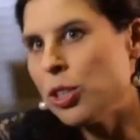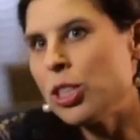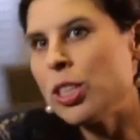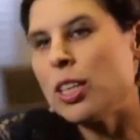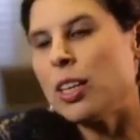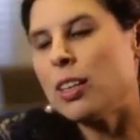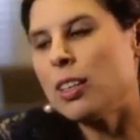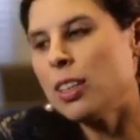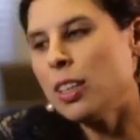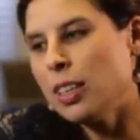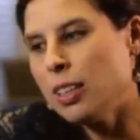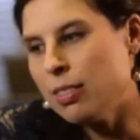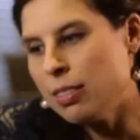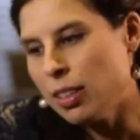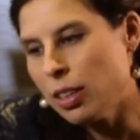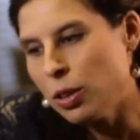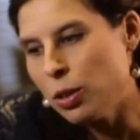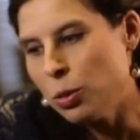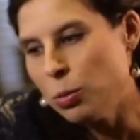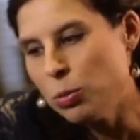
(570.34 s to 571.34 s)
Russia
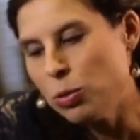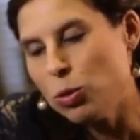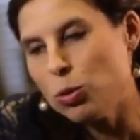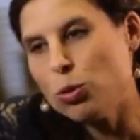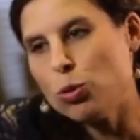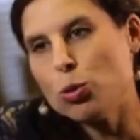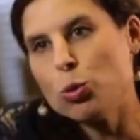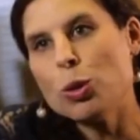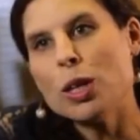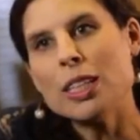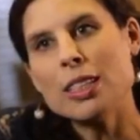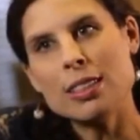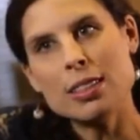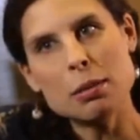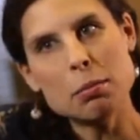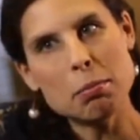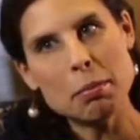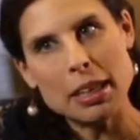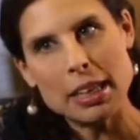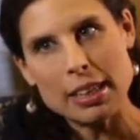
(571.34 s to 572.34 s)
is home to
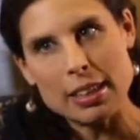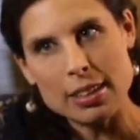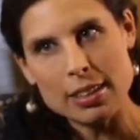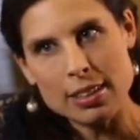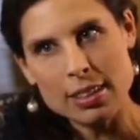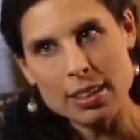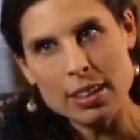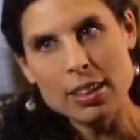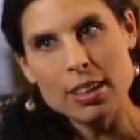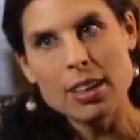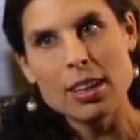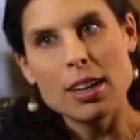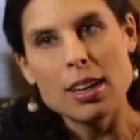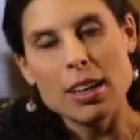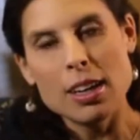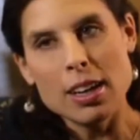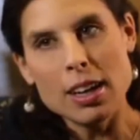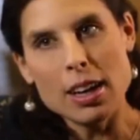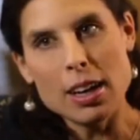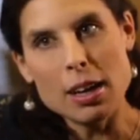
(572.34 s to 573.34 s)
20 million
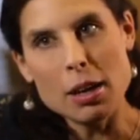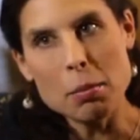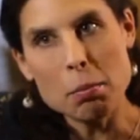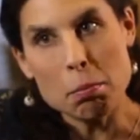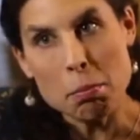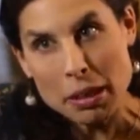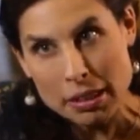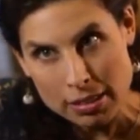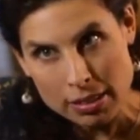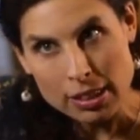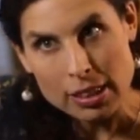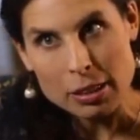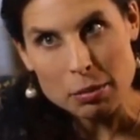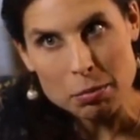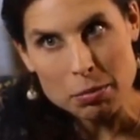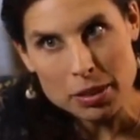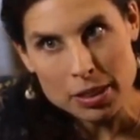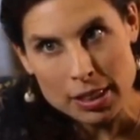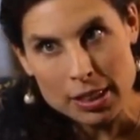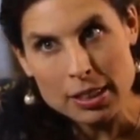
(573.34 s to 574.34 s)

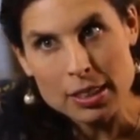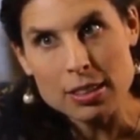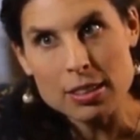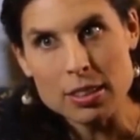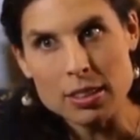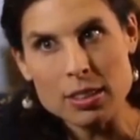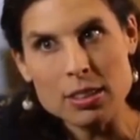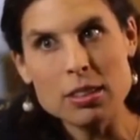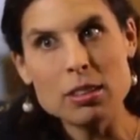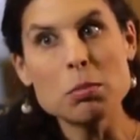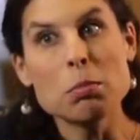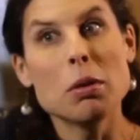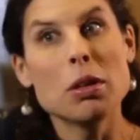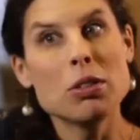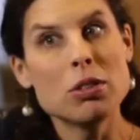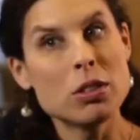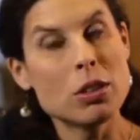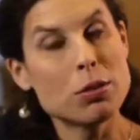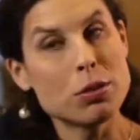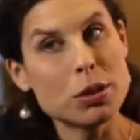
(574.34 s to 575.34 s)
Muslim citizens,
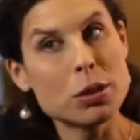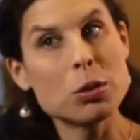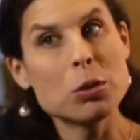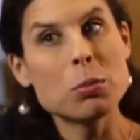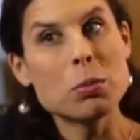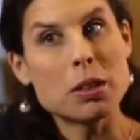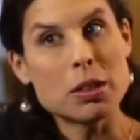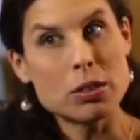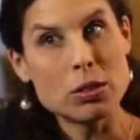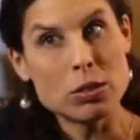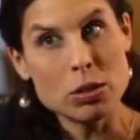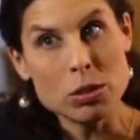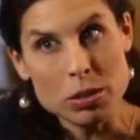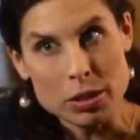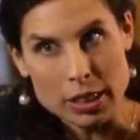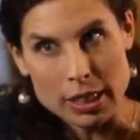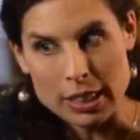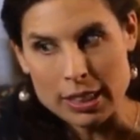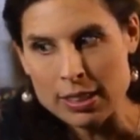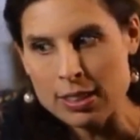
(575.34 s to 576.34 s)
most of whom are
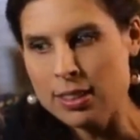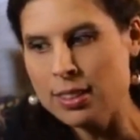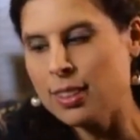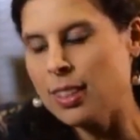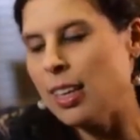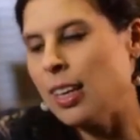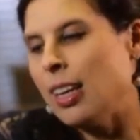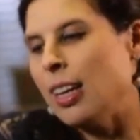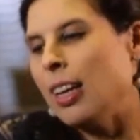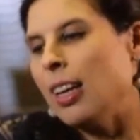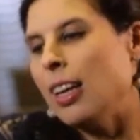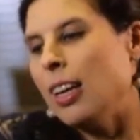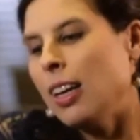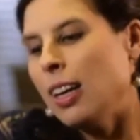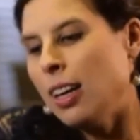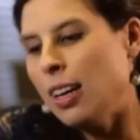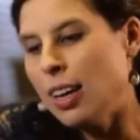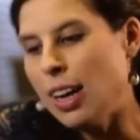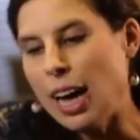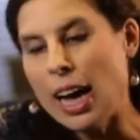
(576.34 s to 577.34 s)
Sunnis,
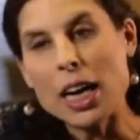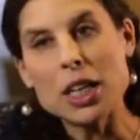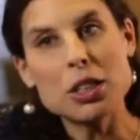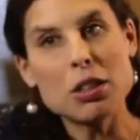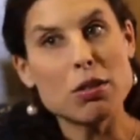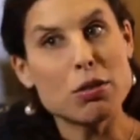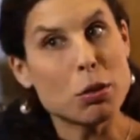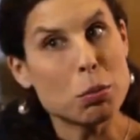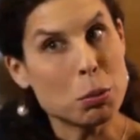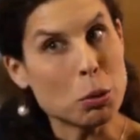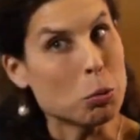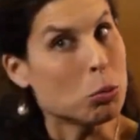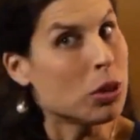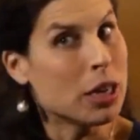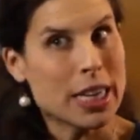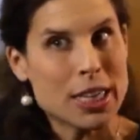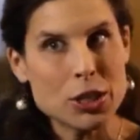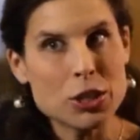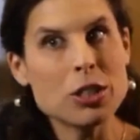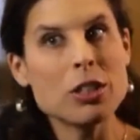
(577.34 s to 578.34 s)
out of a
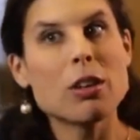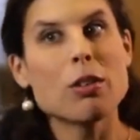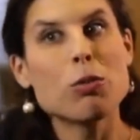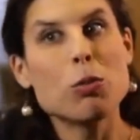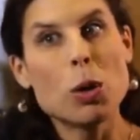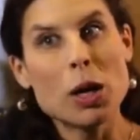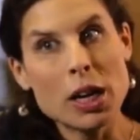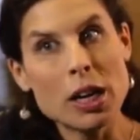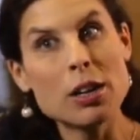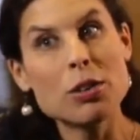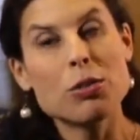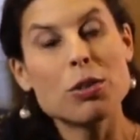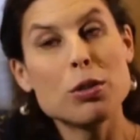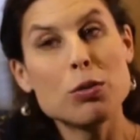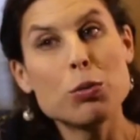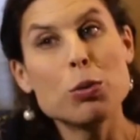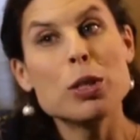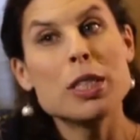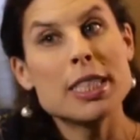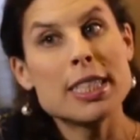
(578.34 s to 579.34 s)
population of
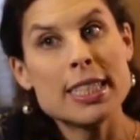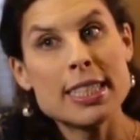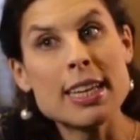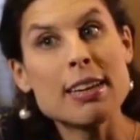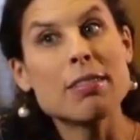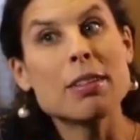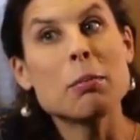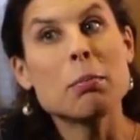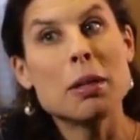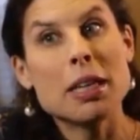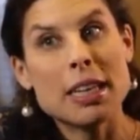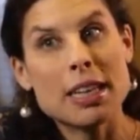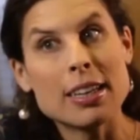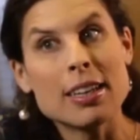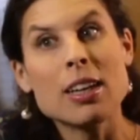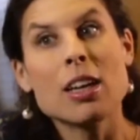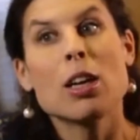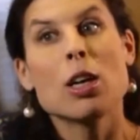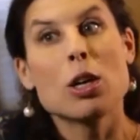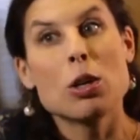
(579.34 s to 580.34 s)
147
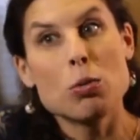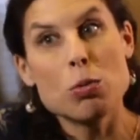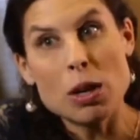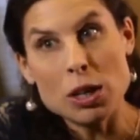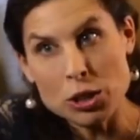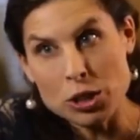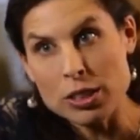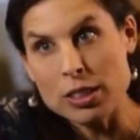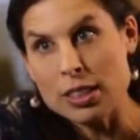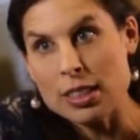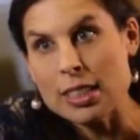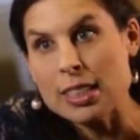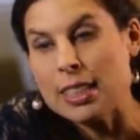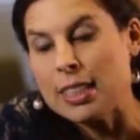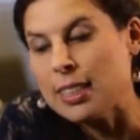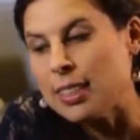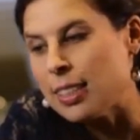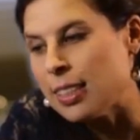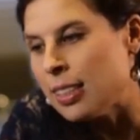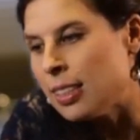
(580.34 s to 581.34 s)
million Russian
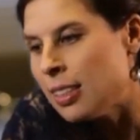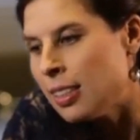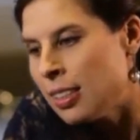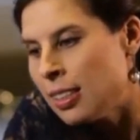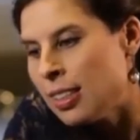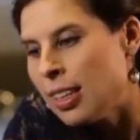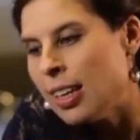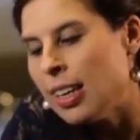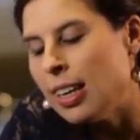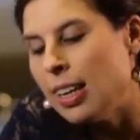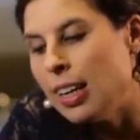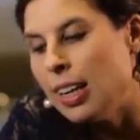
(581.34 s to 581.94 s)
citizens.